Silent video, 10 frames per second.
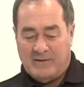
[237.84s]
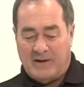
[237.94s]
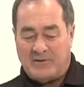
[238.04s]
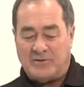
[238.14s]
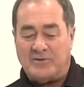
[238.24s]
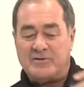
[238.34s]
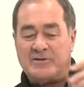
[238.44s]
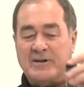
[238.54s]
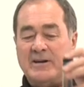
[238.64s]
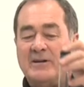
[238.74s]
As you can
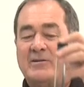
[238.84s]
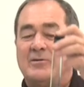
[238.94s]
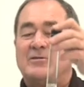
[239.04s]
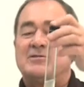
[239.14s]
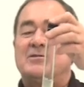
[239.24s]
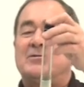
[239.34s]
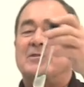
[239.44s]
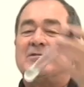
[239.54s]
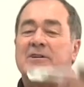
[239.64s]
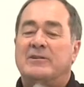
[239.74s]
see, you can still
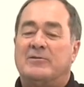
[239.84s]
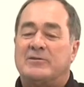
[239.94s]
continue to